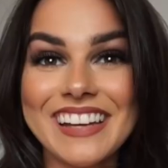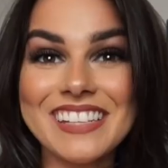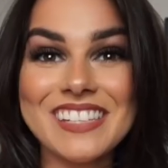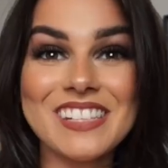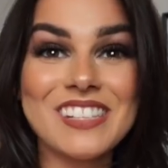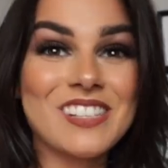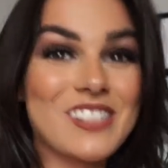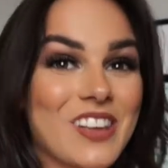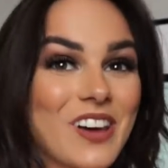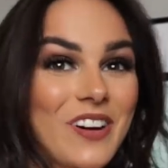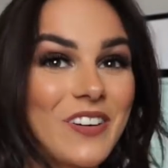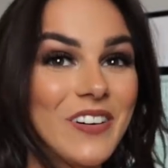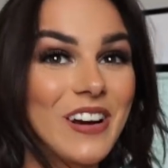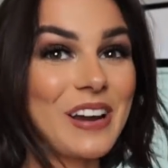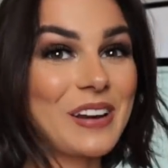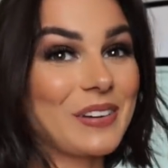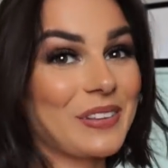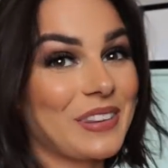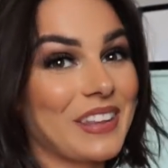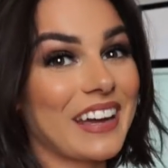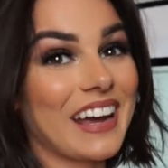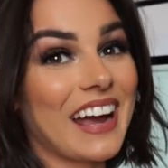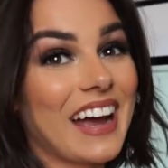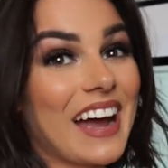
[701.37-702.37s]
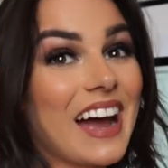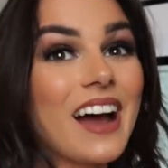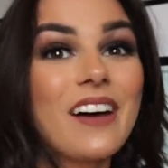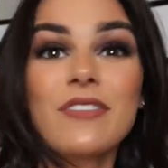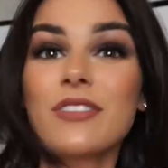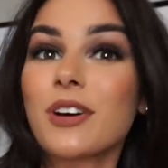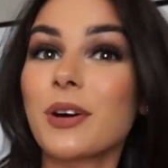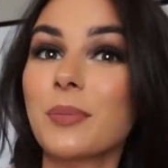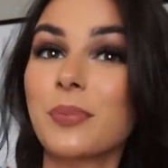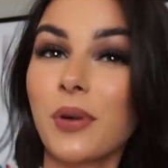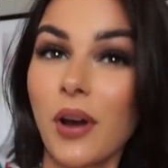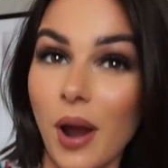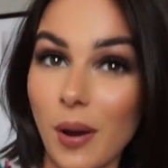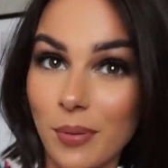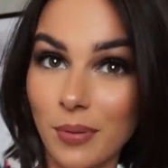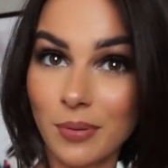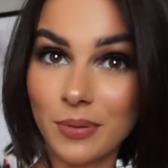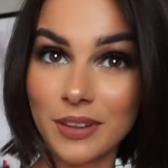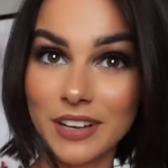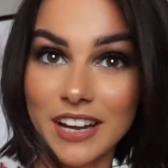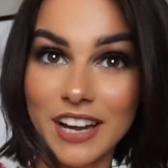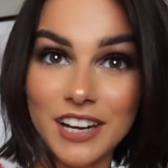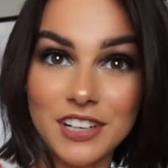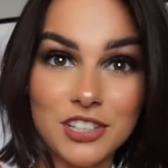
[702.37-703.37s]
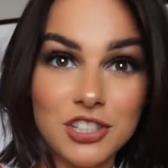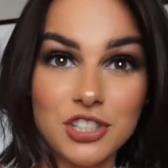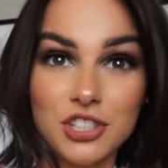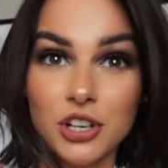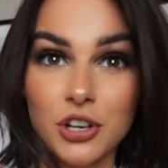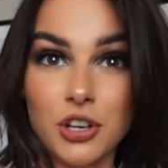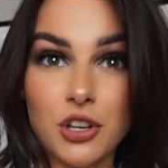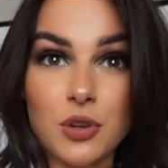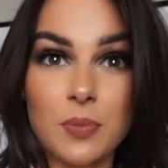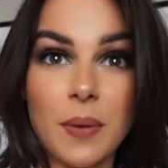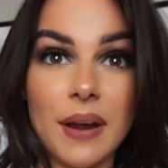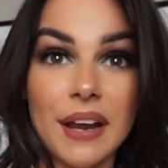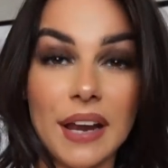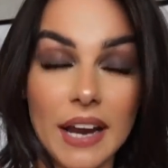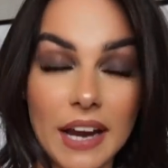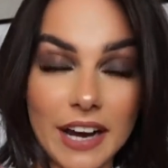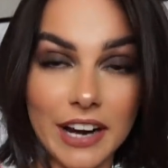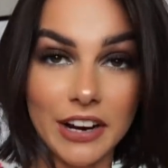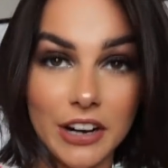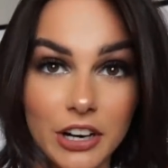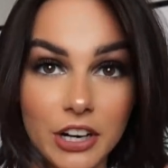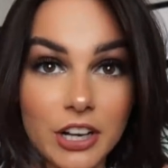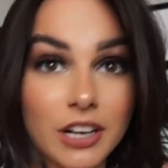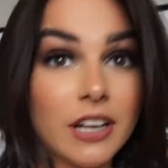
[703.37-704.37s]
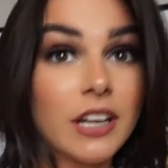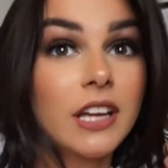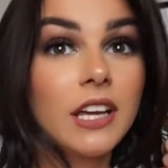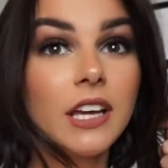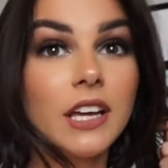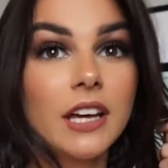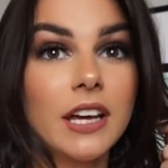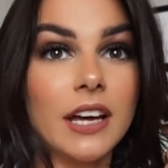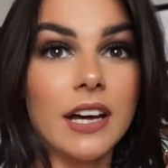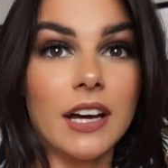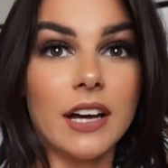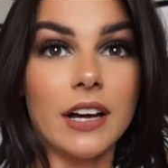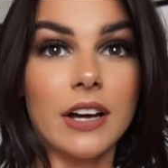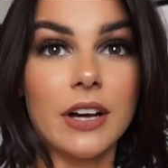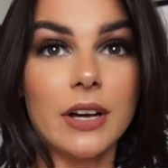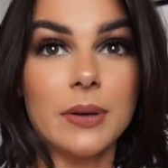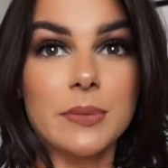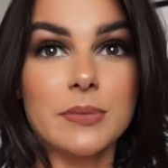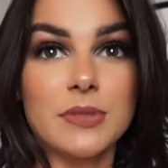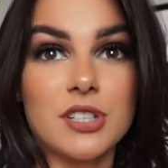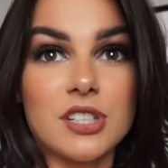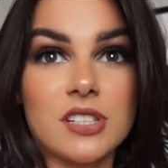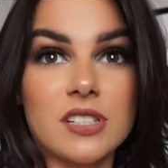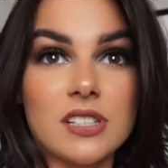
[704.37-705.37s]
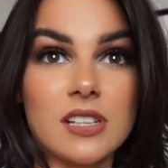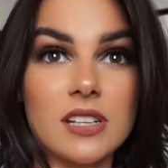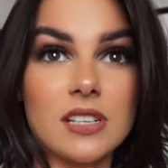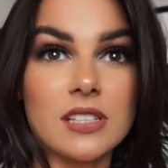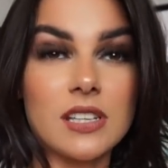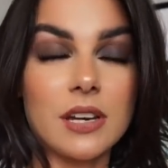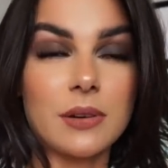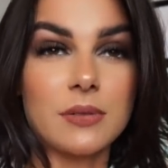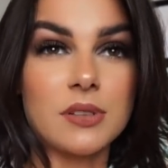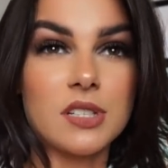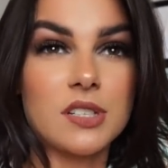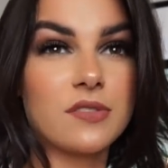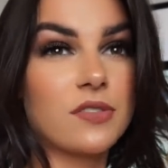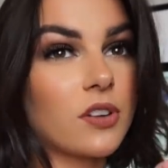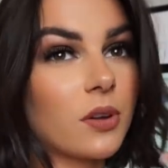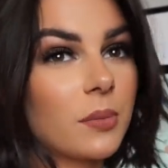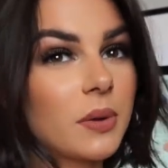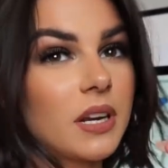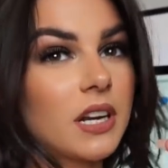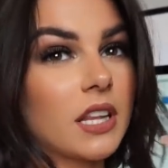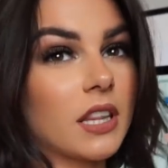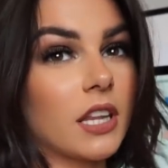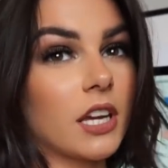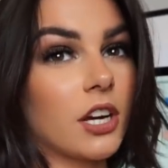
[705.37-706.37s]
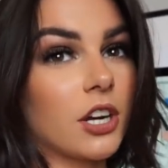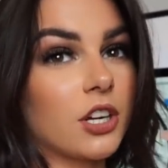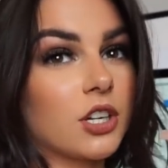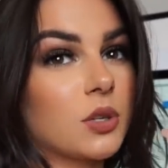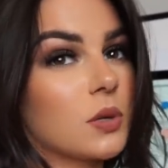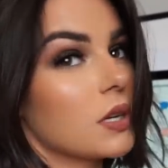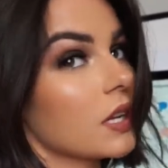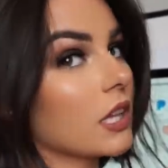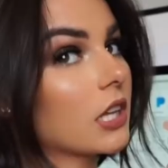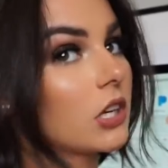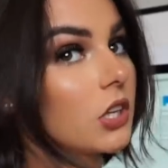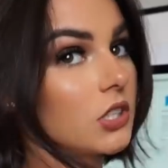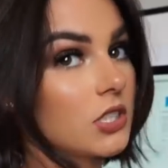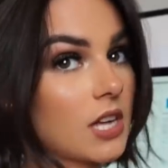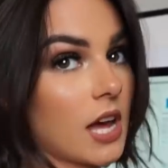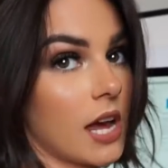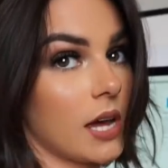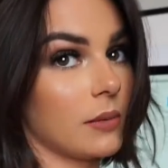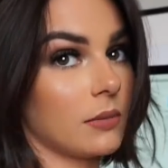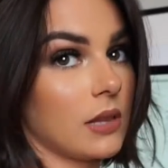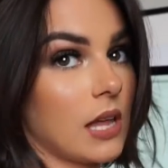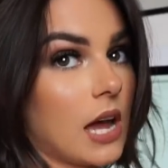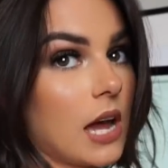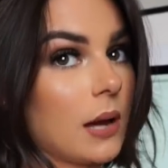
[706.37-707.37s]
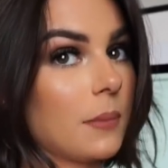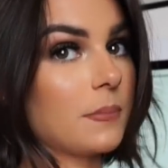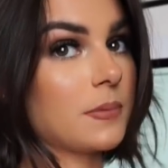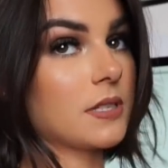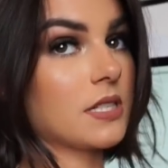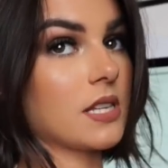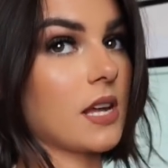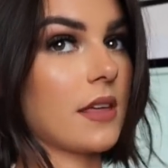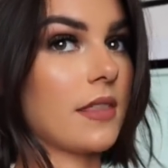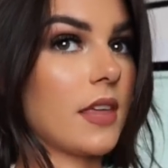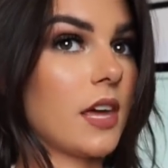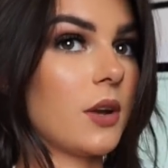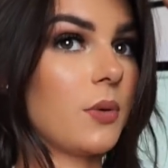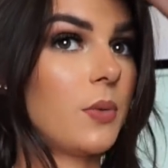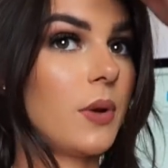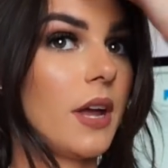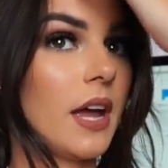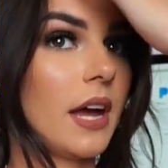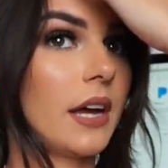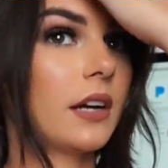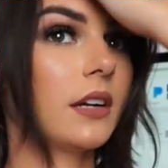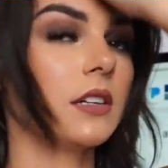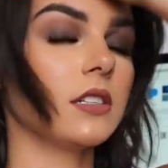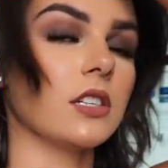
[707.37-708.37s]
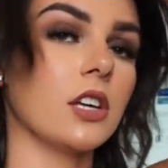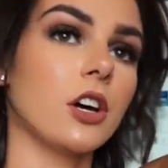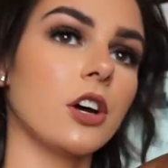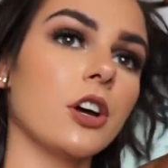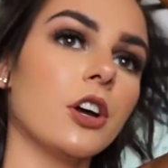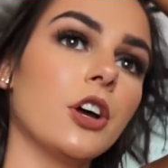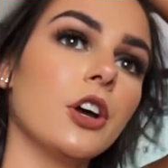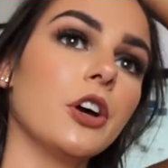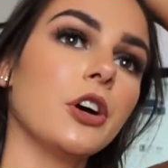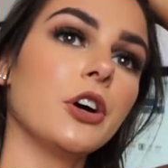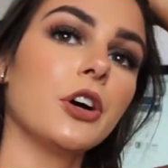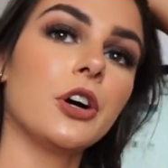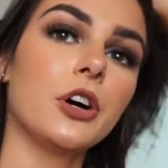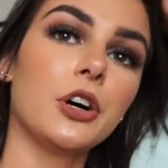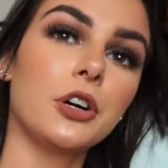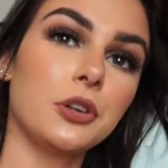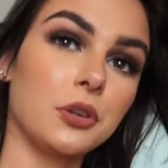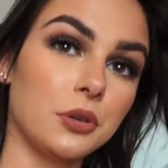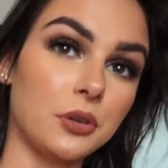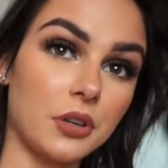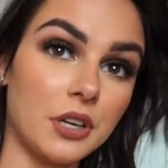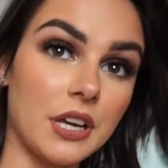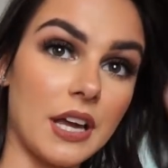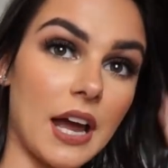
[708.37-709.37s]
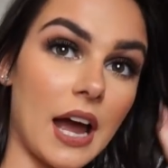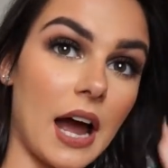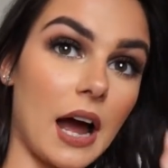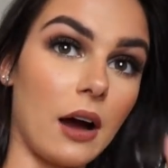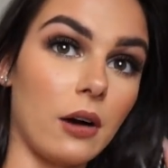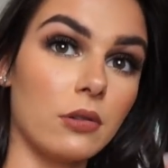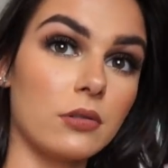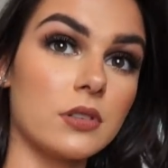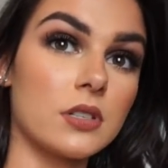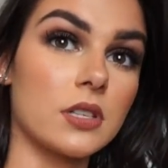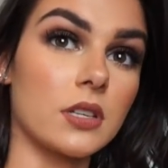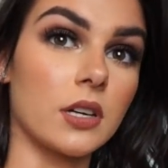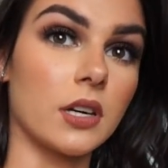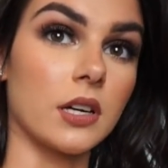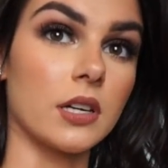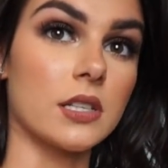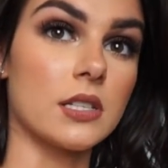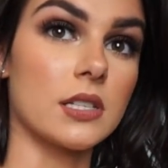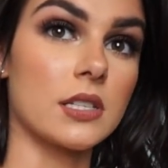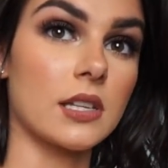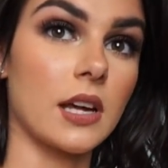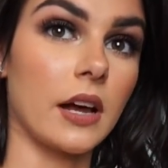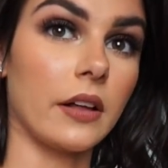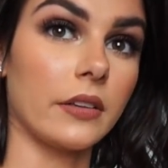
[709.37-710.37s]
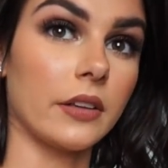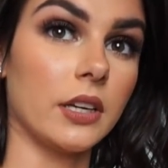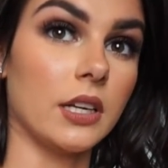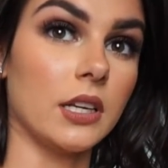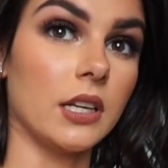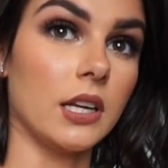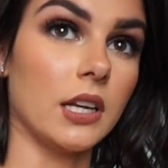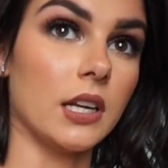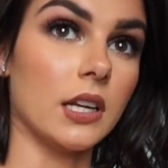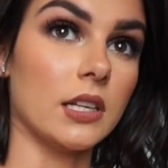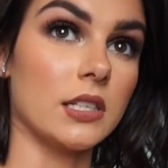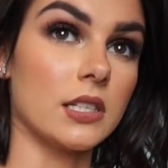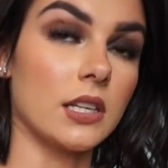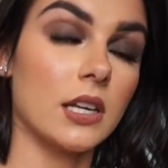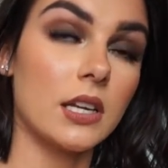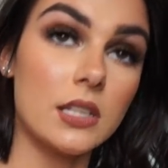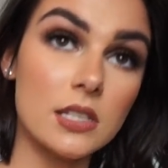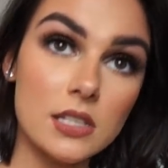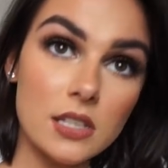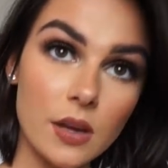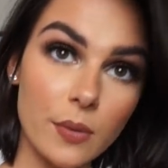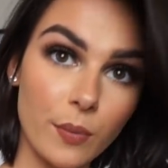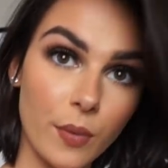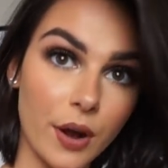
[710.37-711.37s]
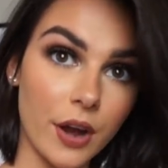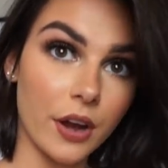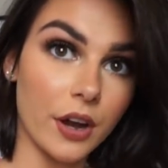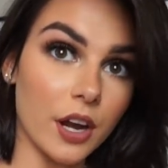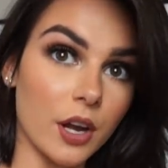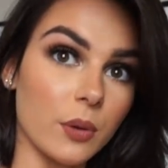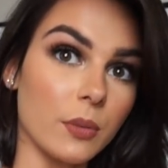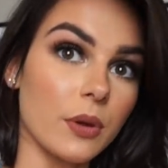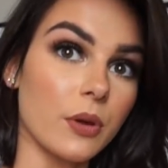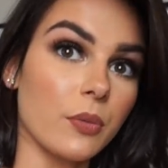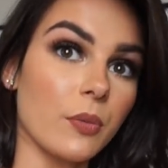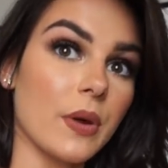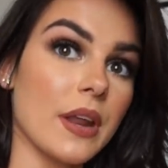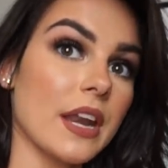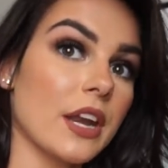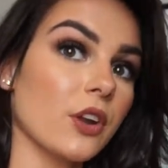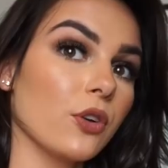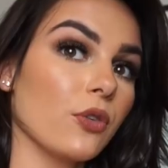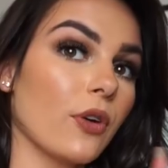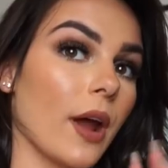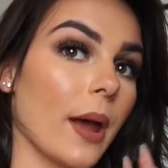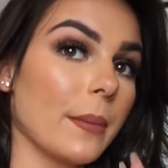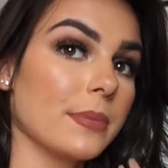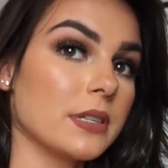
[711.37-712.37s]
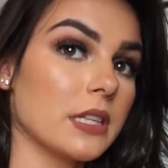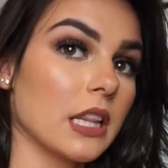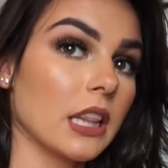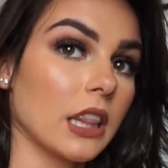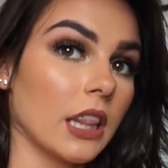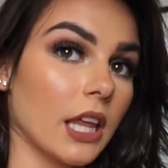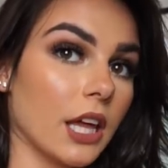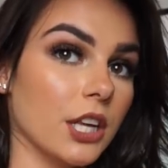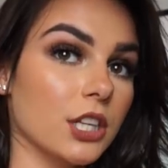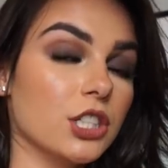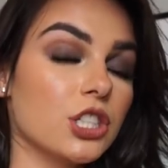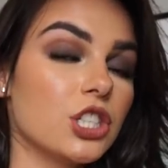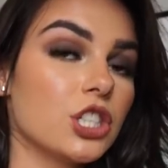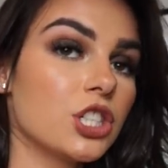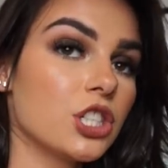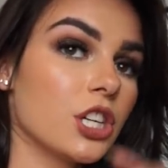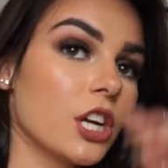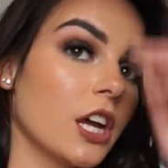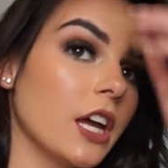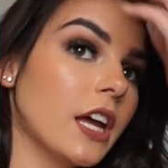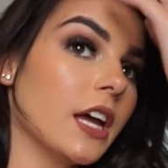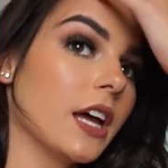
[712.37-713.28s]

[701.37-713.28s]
So I don't think I ever properly got to show you my hair, just because I was filming in there doing a little time lapse, and then we had to hurry out because Kelly needed to get somewhere and we went and grabbed lunch.